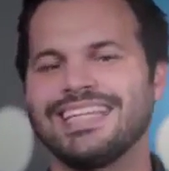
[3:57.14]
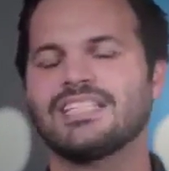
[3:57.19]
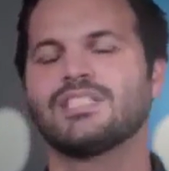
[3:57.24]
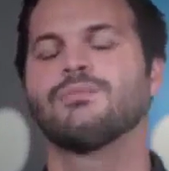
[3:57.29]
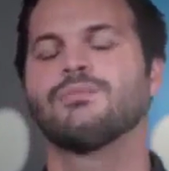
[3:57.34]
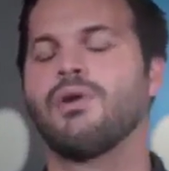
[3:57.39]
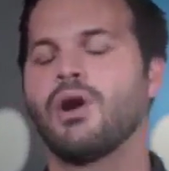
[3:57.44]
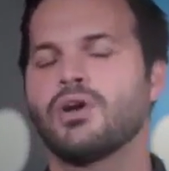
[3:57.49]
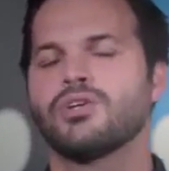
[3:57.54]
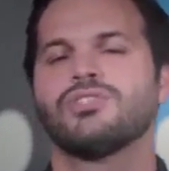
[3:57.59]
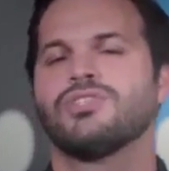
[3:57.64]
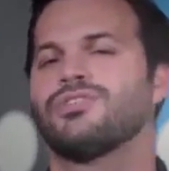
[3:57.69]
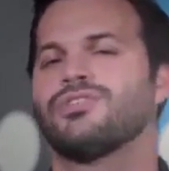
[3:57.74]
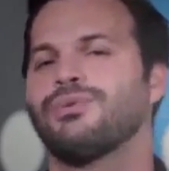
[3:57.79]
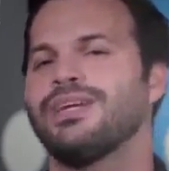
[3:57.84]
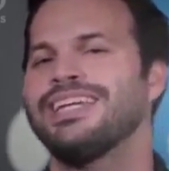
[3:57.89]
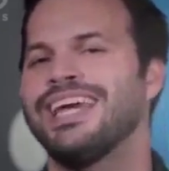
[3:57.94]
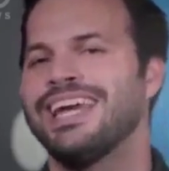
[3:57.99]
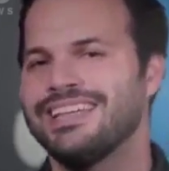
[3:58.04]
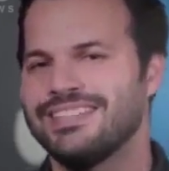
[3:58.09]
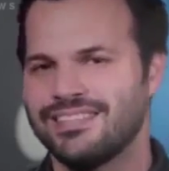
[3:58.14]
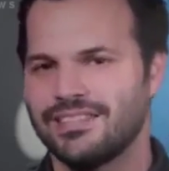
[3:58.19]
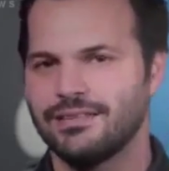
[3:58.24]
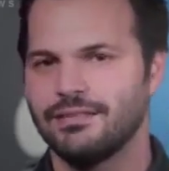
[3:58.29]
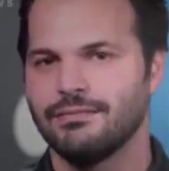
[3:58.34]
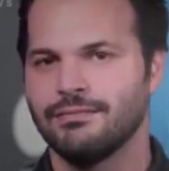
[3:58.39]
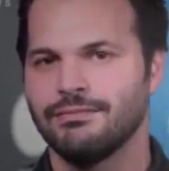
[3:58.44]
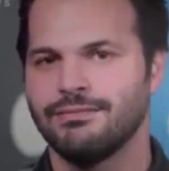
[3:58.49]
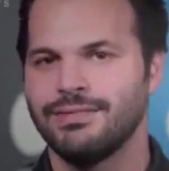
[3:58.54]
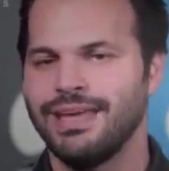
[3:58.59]
to get to Mars in 3 days?
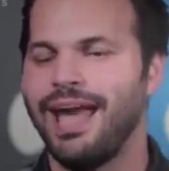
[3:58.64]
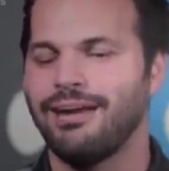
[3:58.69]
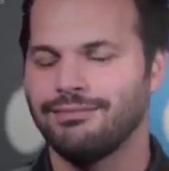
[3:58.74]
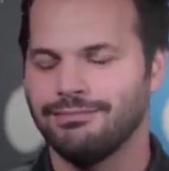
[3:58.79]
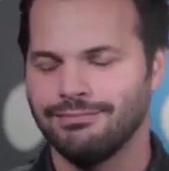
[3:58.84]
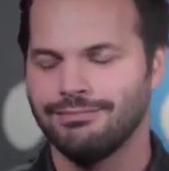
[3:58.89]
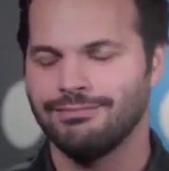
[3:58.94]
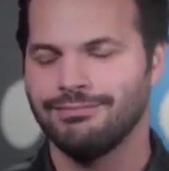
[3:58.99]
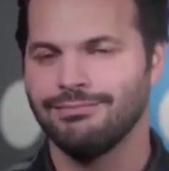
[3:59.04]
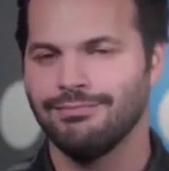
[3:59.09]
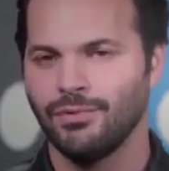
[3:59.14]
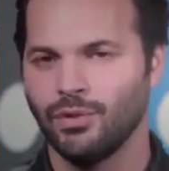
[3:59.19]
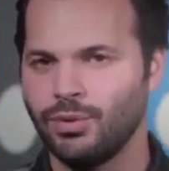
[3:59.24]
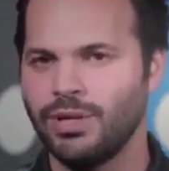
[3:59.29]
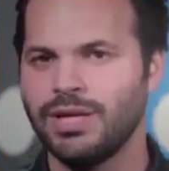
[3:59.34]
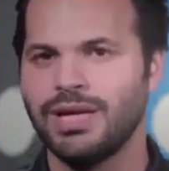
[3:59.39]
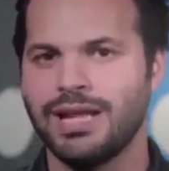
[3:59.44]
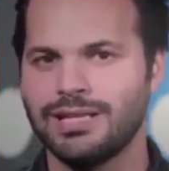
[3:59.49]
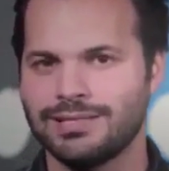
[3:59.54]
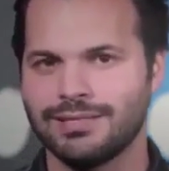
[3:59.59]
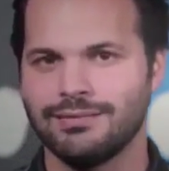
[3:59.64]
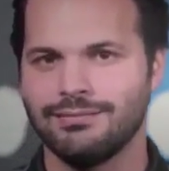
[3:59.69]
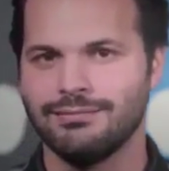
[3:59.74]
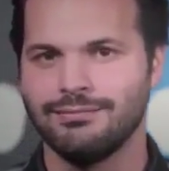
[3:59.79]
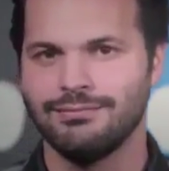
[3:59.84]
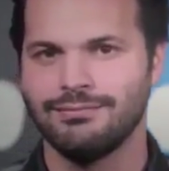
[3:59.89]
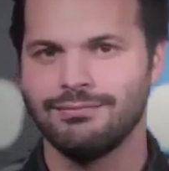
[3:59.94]
Yeah, 3 days.